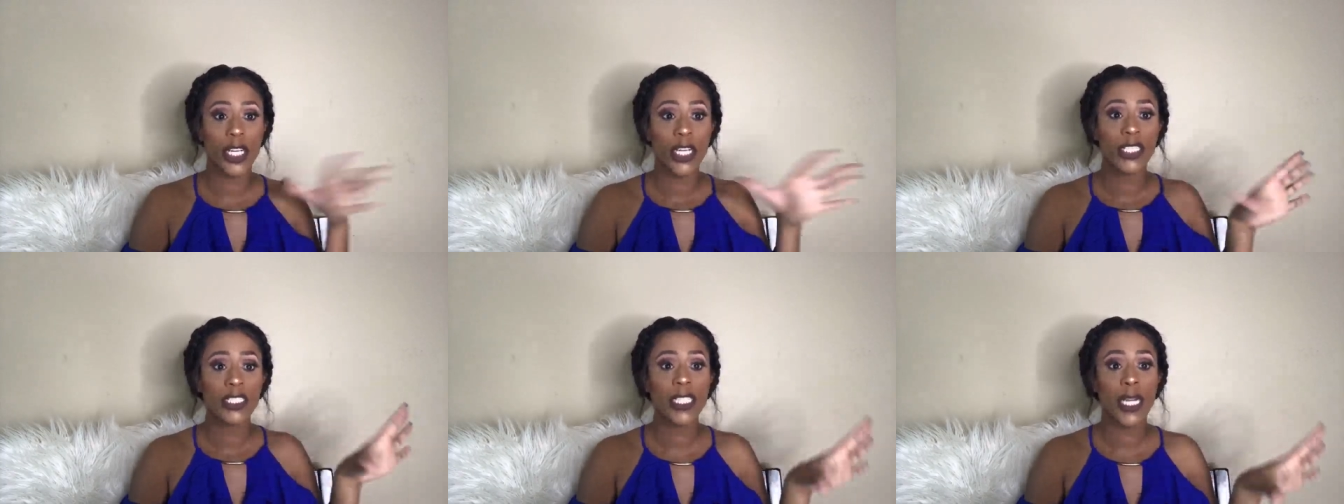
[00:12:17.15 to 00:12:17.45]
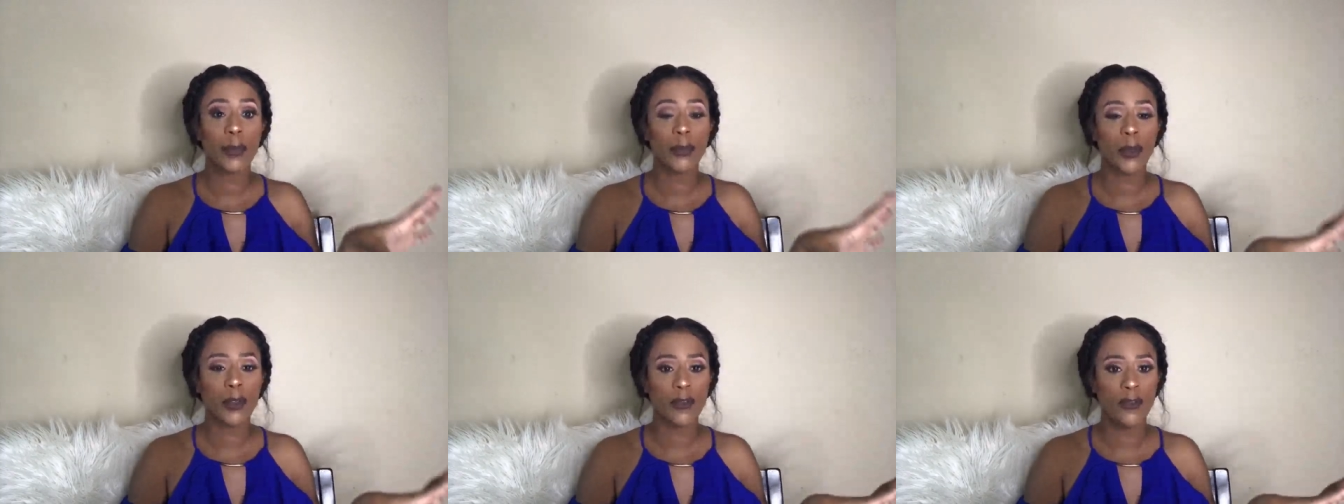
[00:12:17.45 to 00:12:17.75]

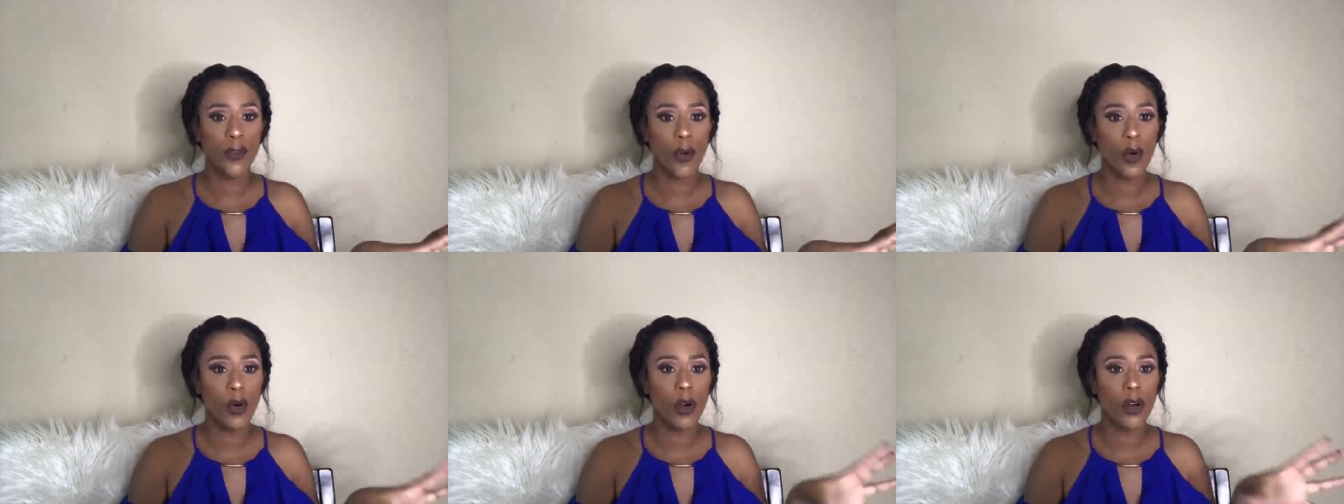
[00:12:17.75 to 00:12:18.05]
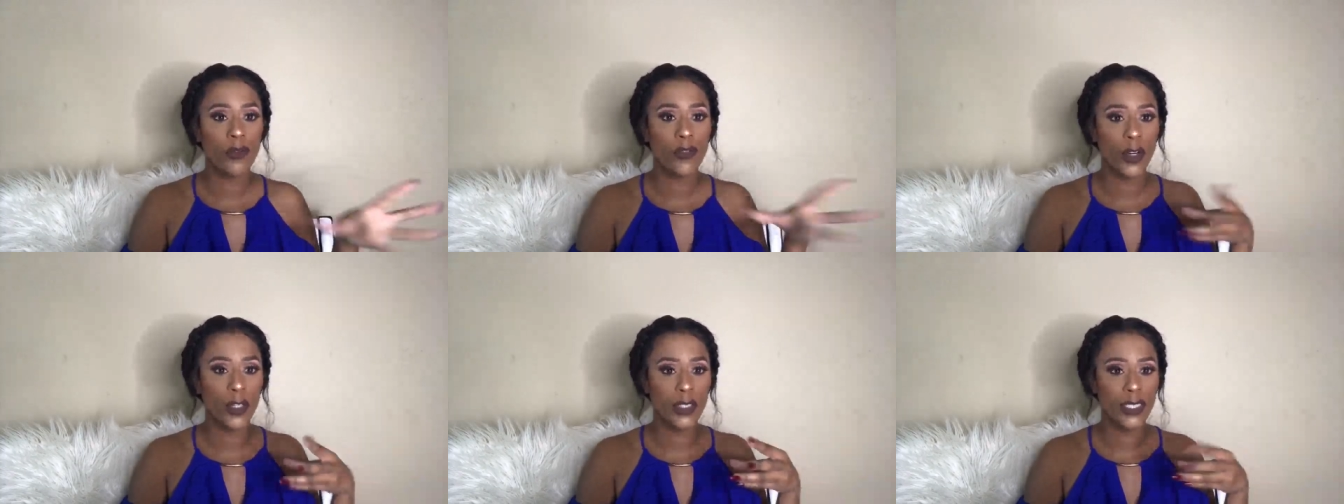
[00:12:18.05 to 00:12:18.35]
chapter 4,
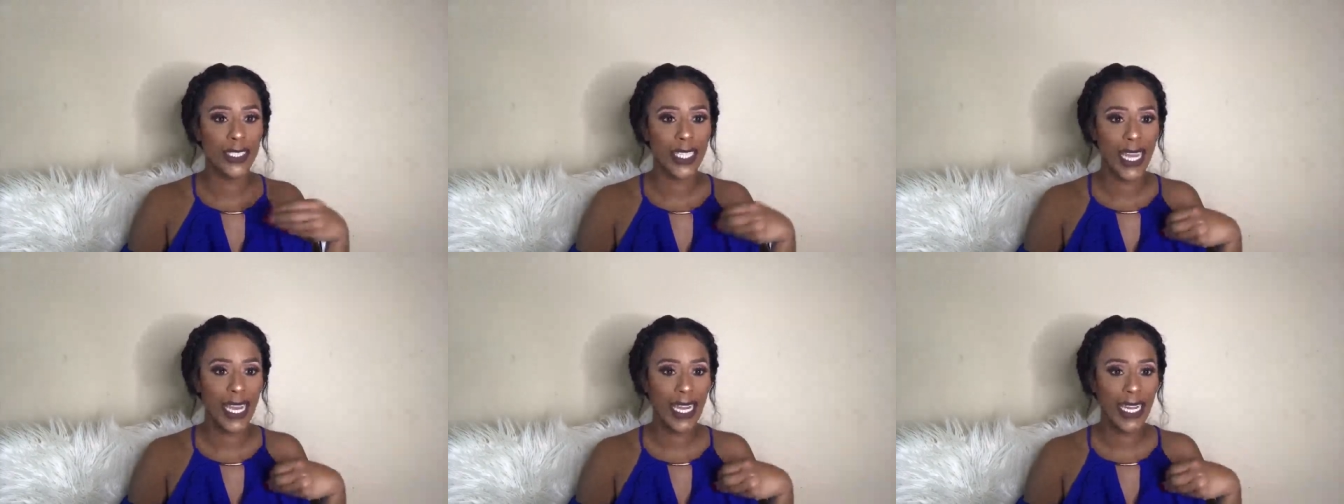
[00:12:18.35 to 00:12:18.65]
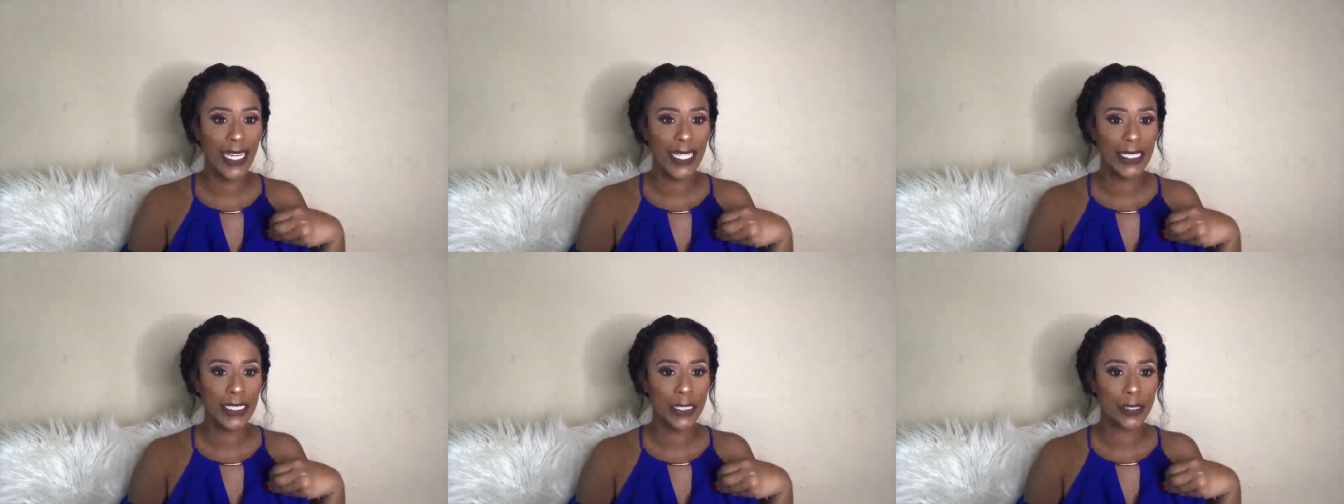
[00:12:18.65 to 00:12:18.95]
verse
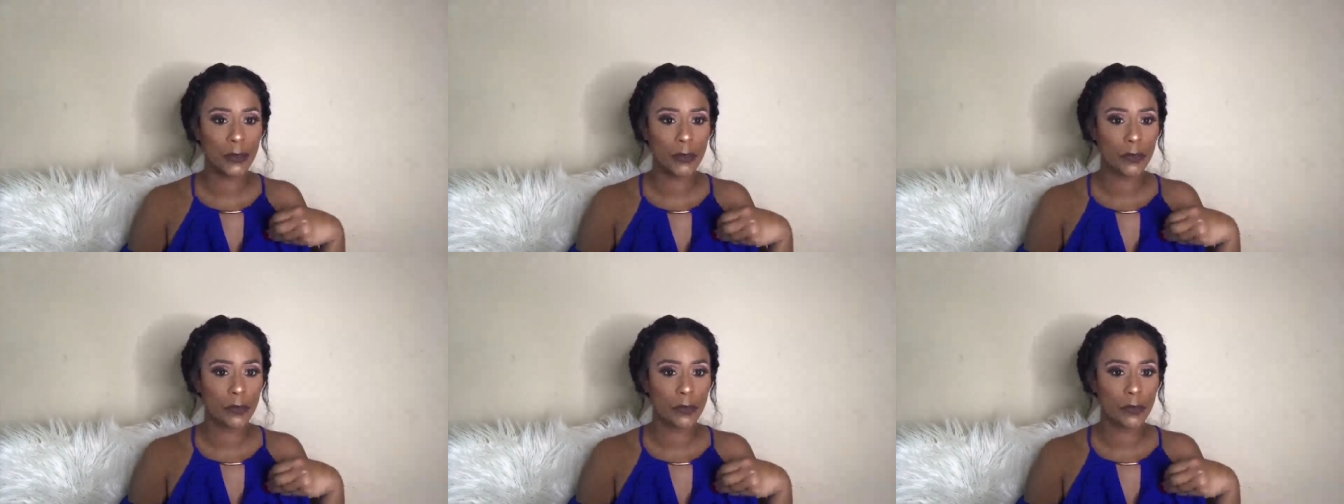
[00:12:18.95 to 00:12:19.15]
8.